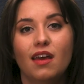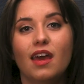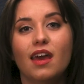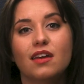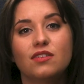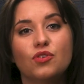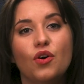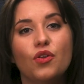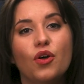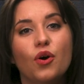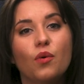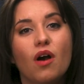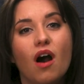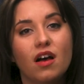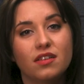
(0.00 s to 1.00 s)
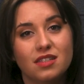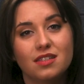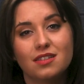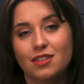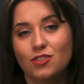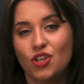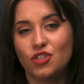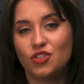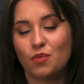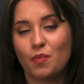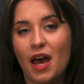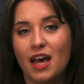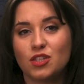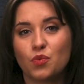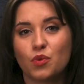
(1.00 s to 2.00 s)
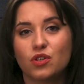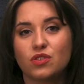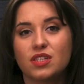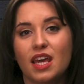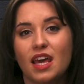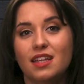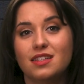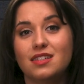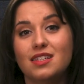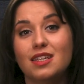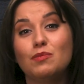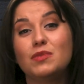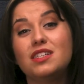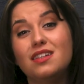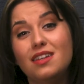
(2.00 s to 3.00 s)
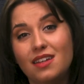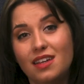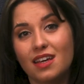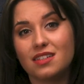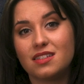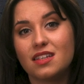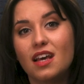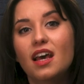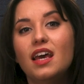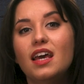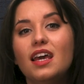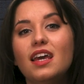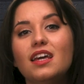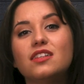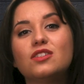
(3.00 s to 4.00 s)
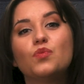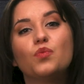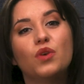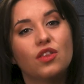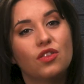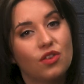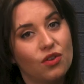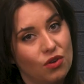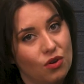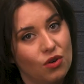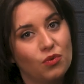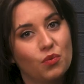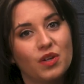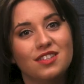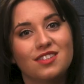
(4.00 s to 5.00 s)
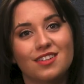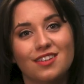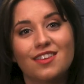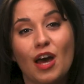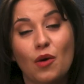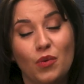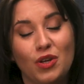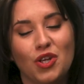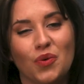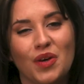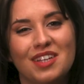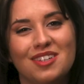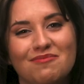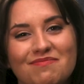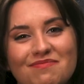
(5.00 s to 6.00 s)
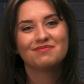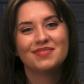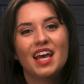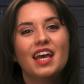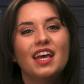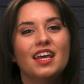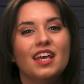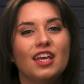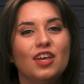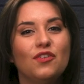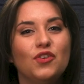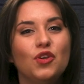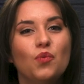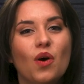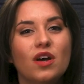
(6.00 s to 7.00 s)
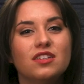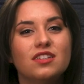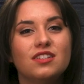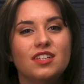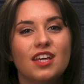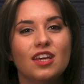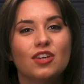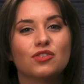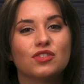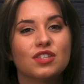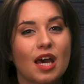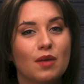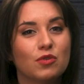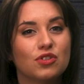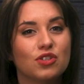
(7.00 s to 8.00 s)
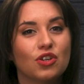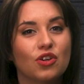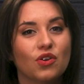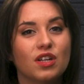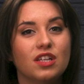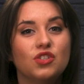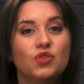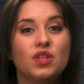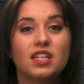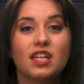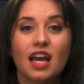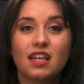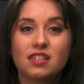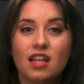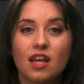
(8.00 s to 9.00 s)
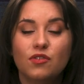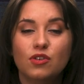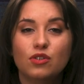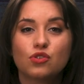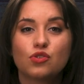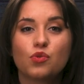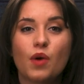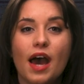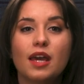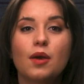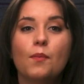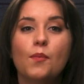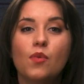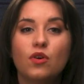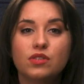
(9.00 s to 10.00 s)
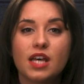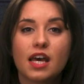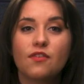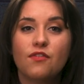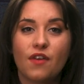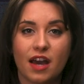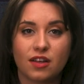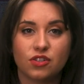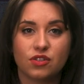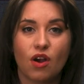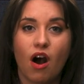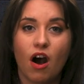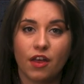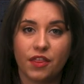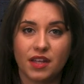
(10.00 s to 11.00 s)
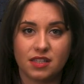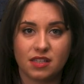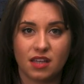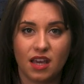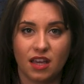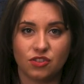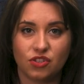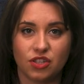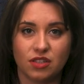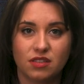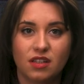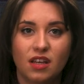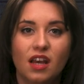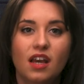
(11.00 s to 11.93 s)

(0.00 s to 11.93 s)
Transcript: And although constantly changing passwords can seem tedious, it's with good reason that we do it. If you want to take your cybersecurity to the next level, try multi factor authentication.